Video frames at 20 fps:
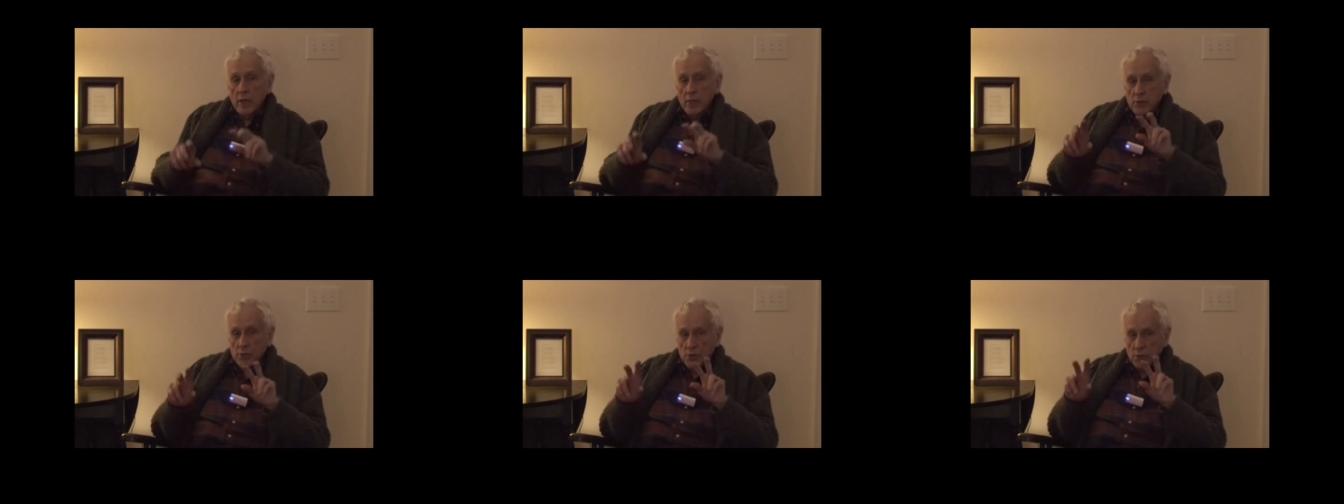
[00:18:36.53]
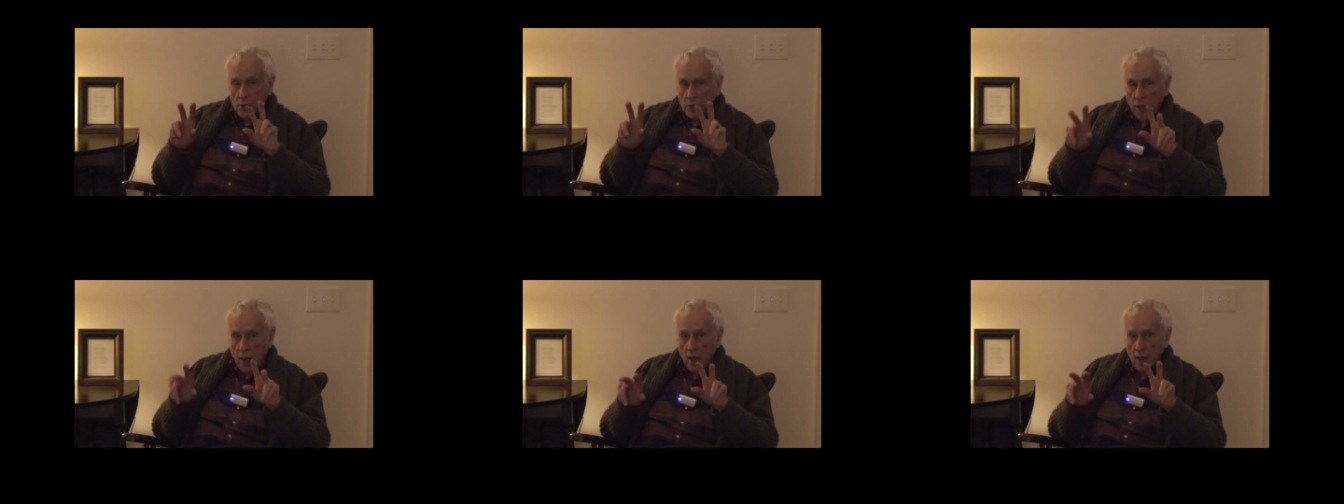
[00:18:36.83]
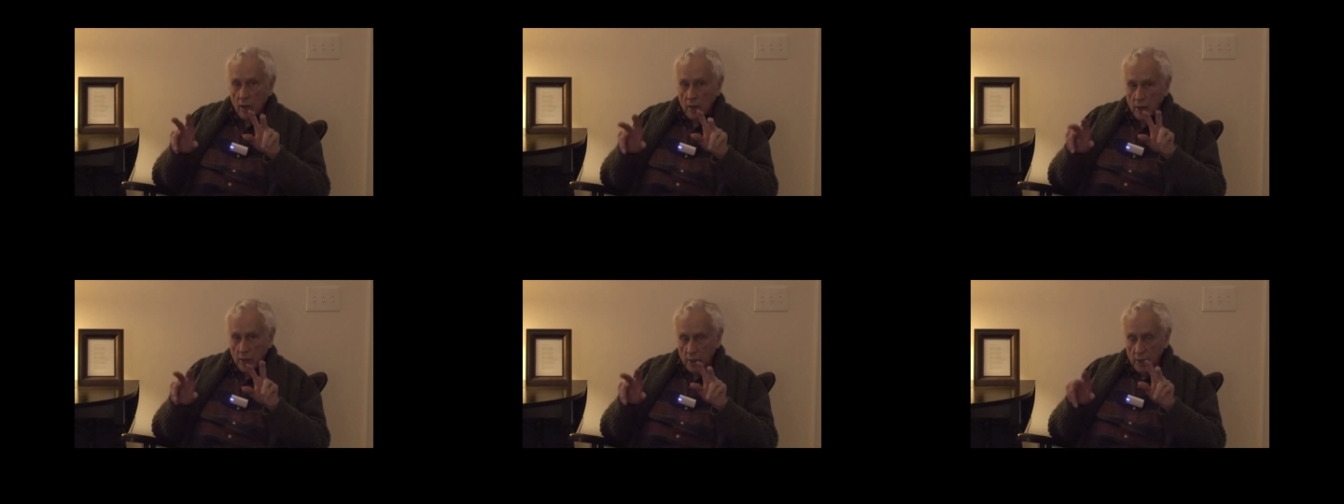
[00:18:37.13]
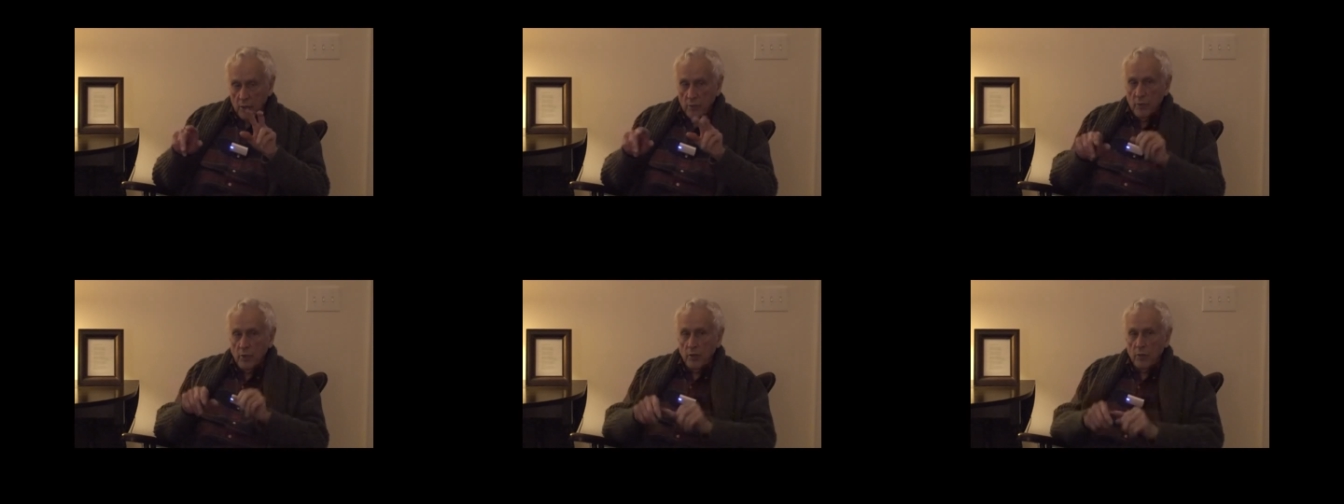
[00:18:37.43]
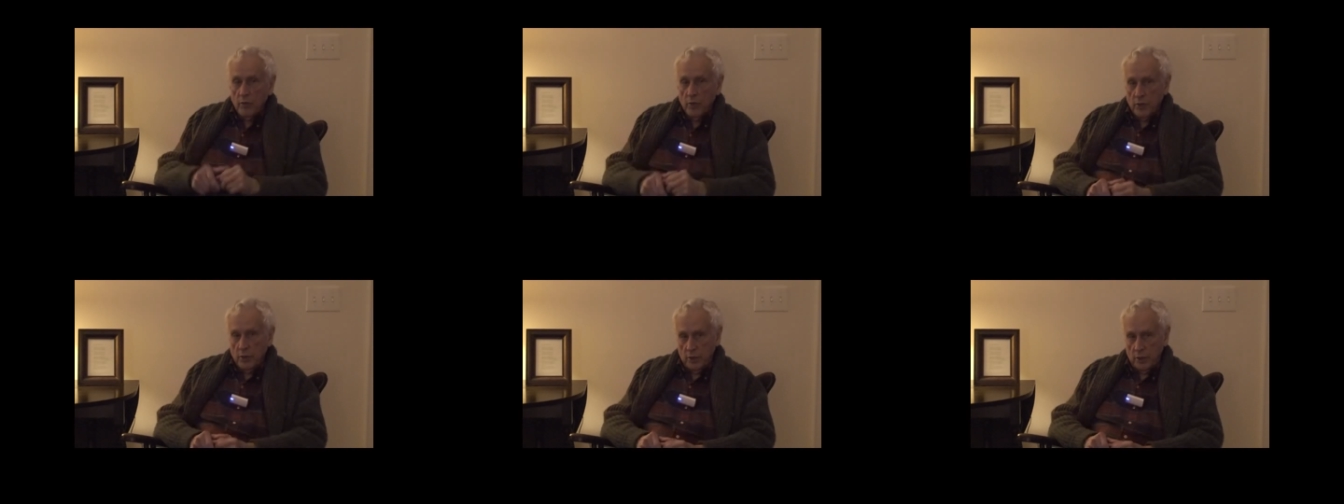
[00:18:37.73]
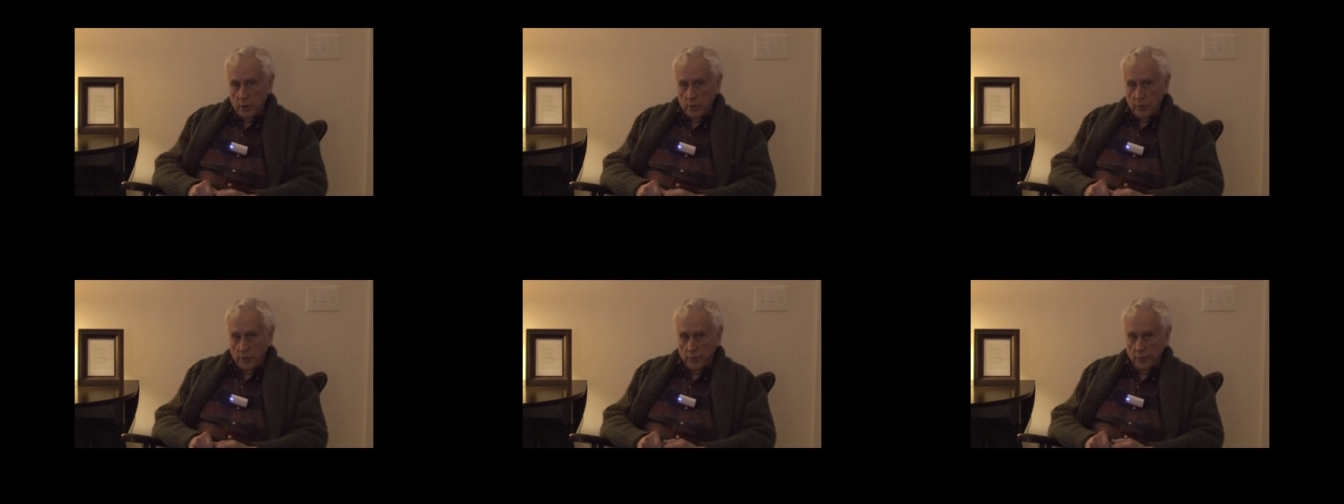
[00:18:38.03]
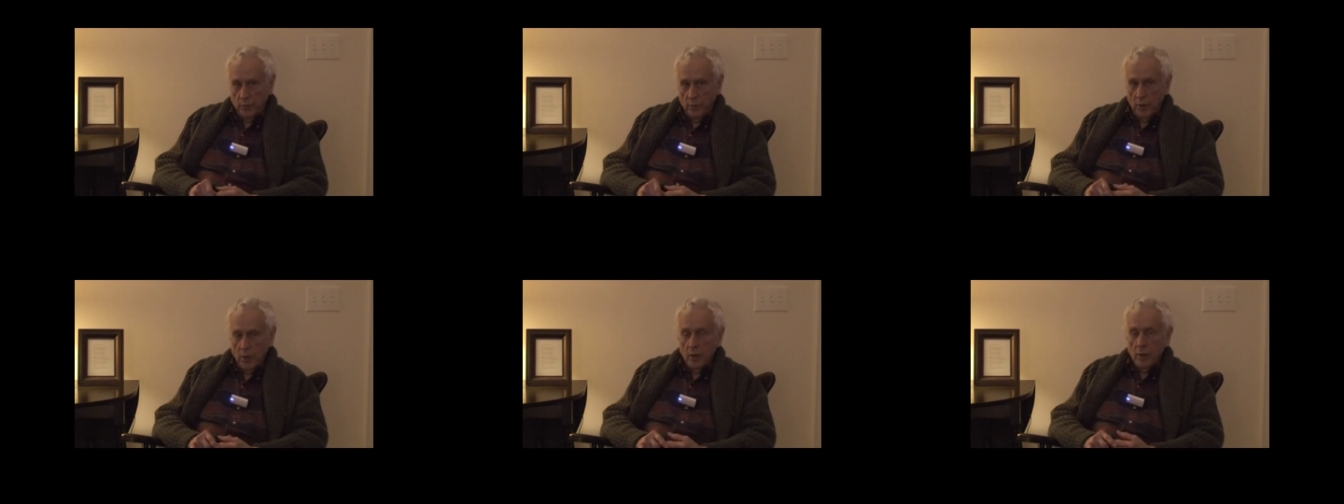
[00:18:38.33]
scholarly community
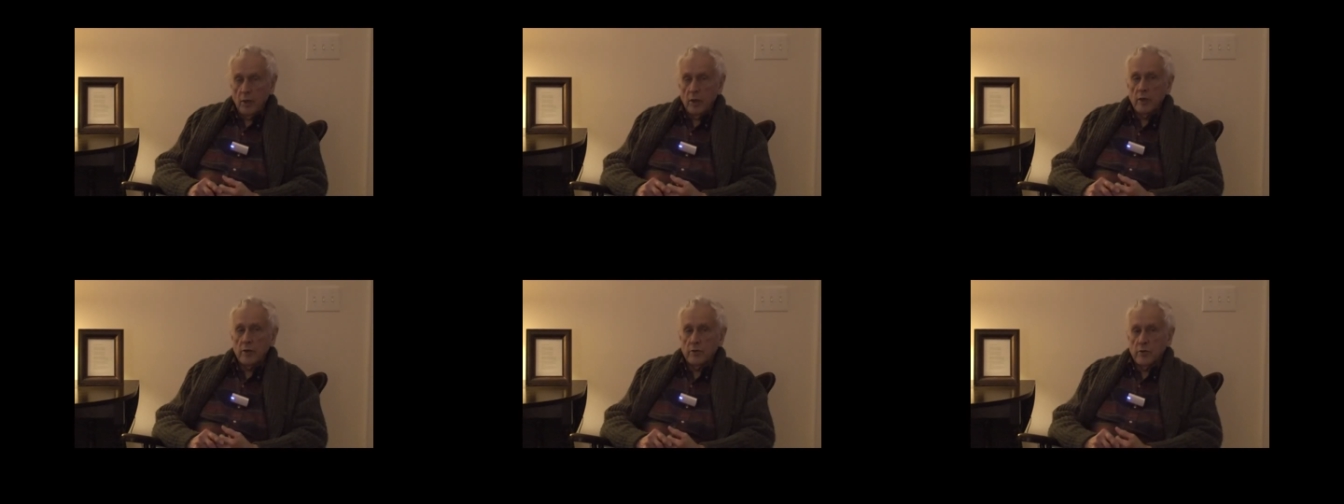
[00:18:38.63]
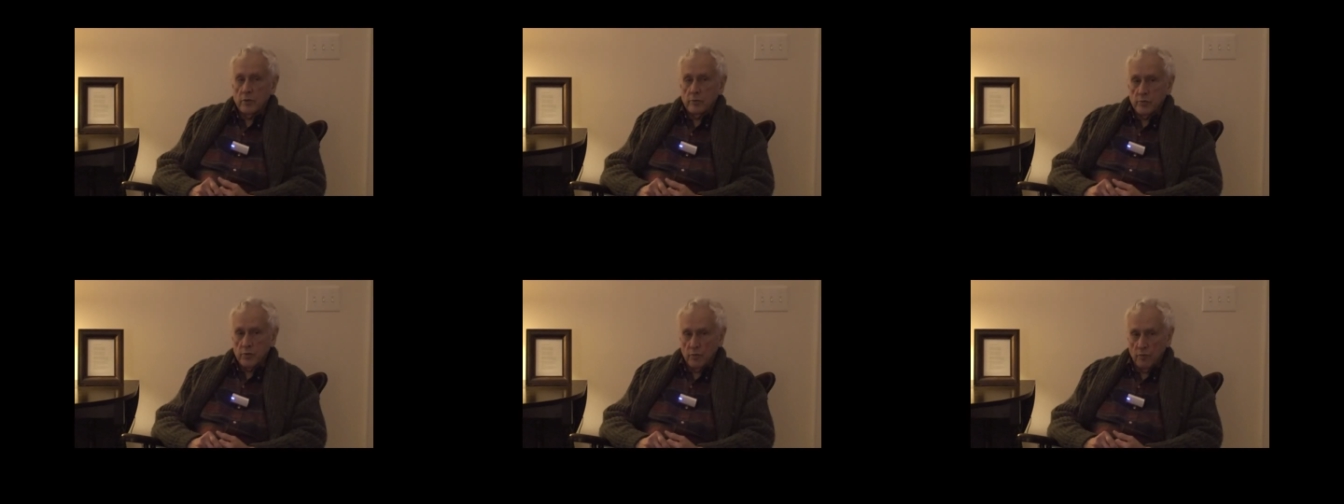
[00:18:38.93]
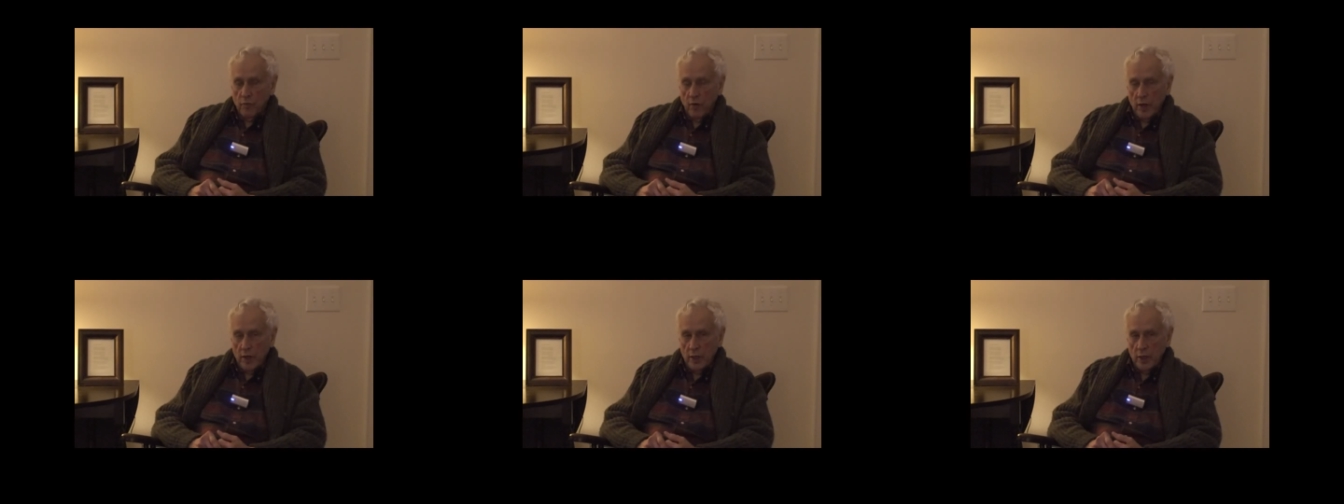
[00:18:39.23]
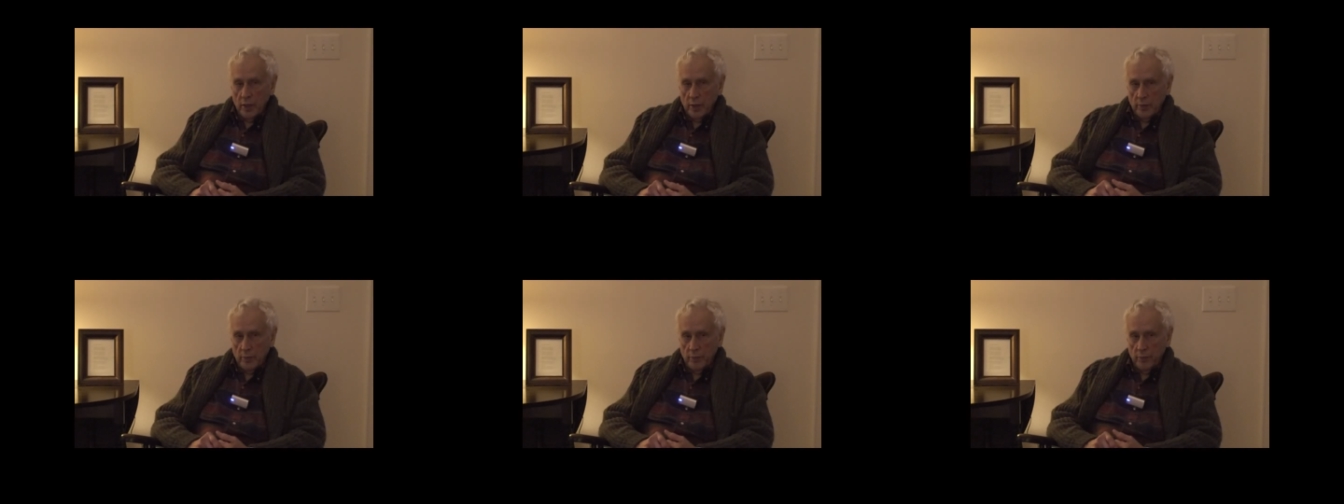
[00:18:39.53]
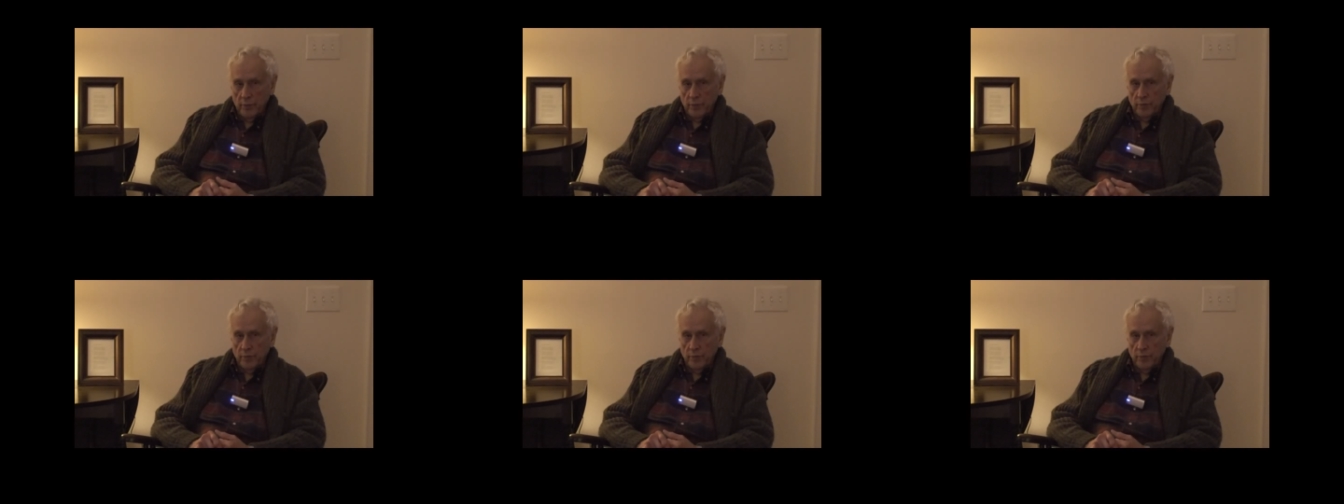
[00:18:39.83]
in terms of writing.